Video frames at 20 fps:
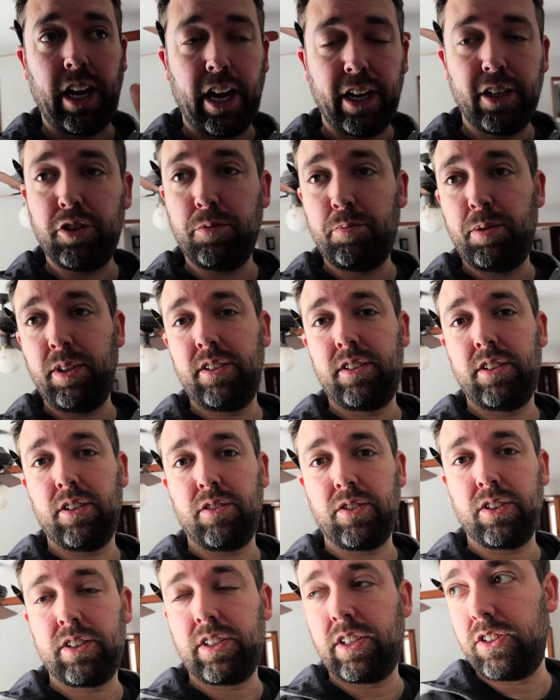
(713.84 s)
Nigel P.
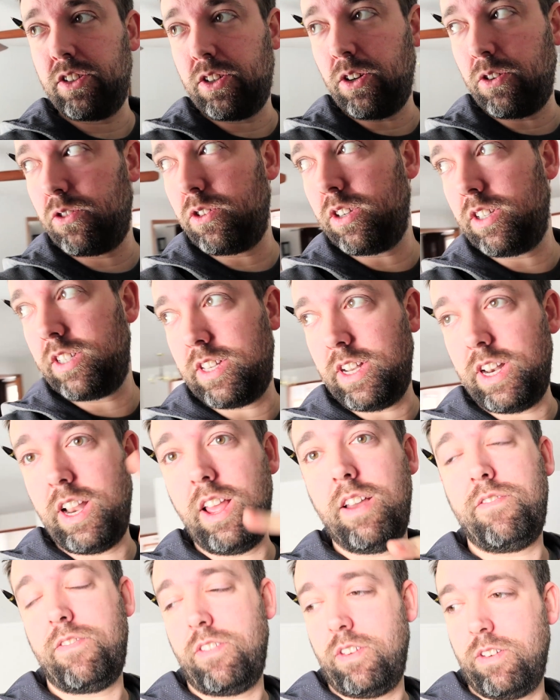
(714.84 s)
Silver says don't trust the
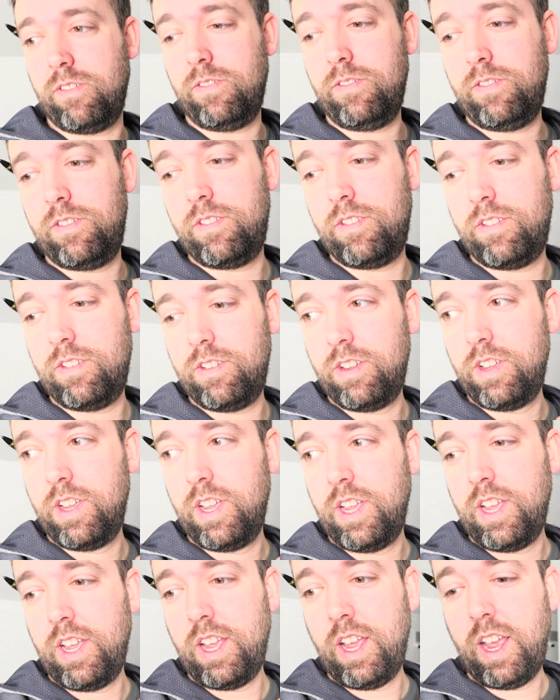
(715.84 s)
nephew.
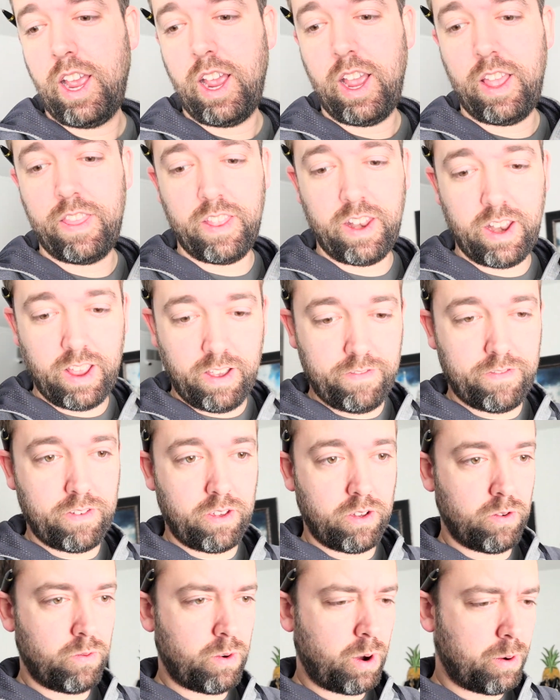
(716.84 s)
And the
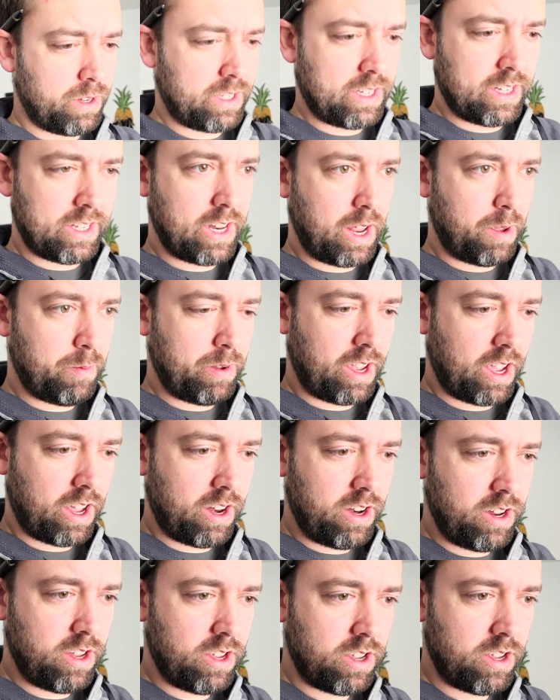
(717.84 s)
nephew, what was his name
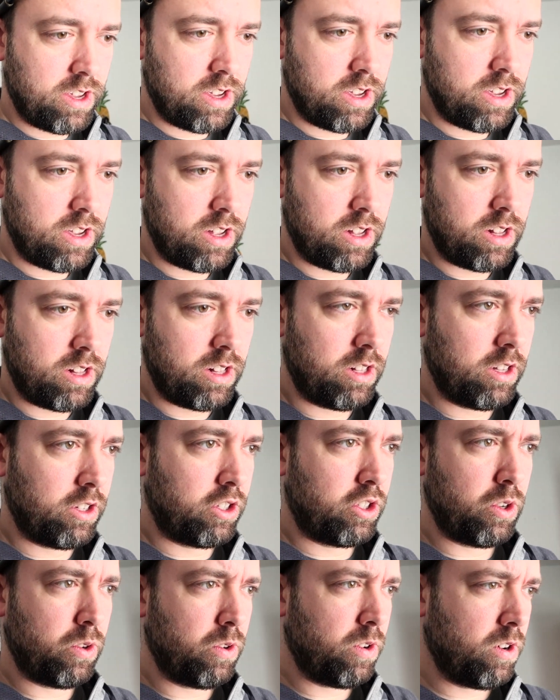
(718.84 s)
again? The
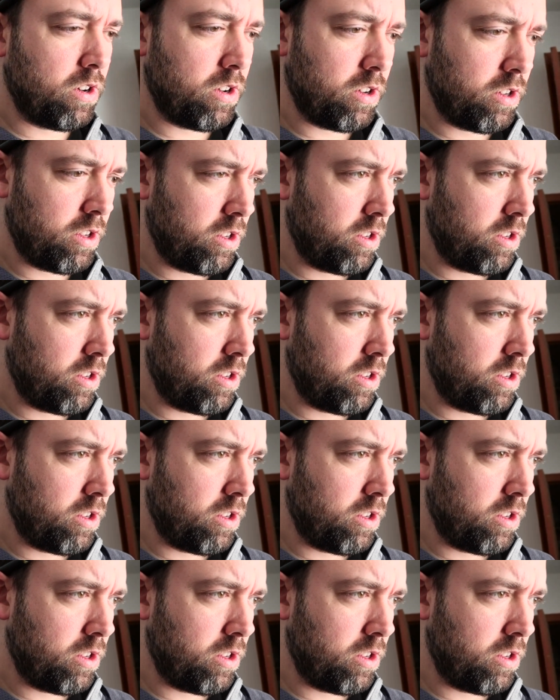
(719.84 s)
sewer?